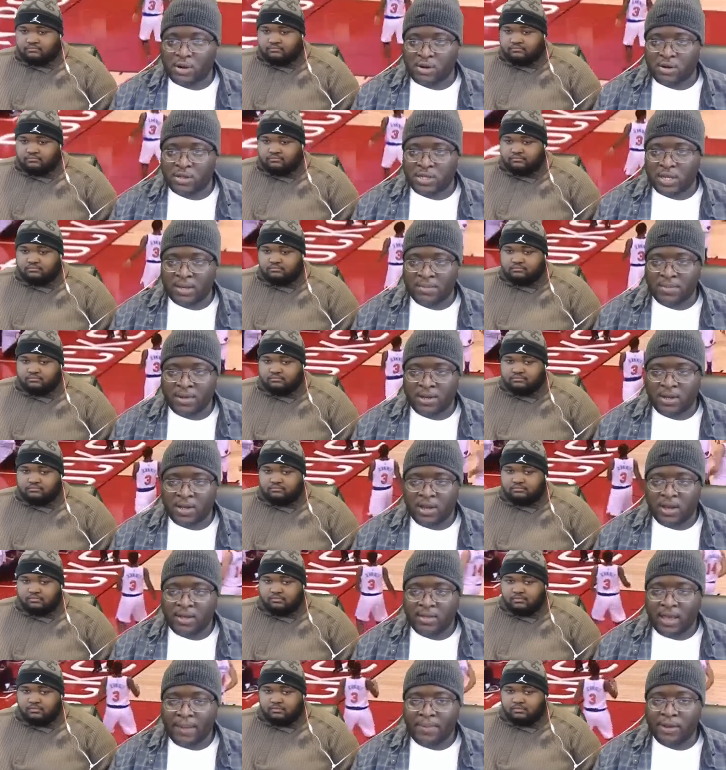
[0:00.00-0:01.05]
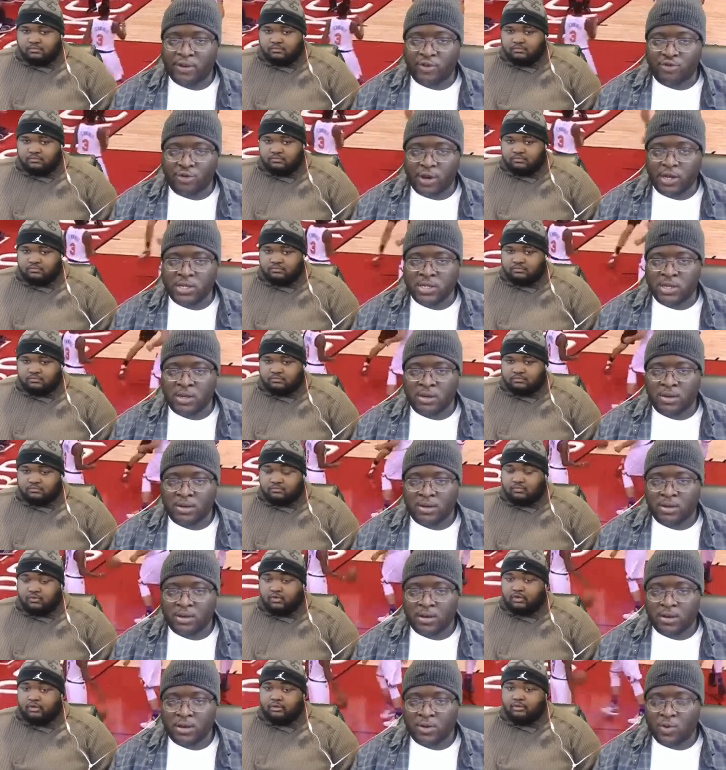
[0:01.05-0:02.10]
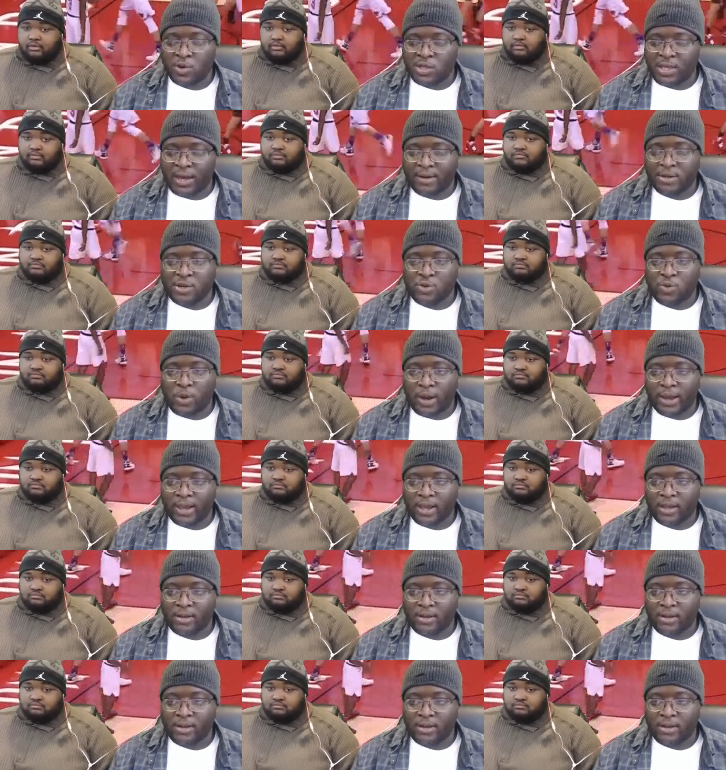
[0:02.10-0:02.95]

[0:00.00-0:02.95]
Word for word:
Speaker 1: team, that'd be crazy. Yeah. Without Dwight.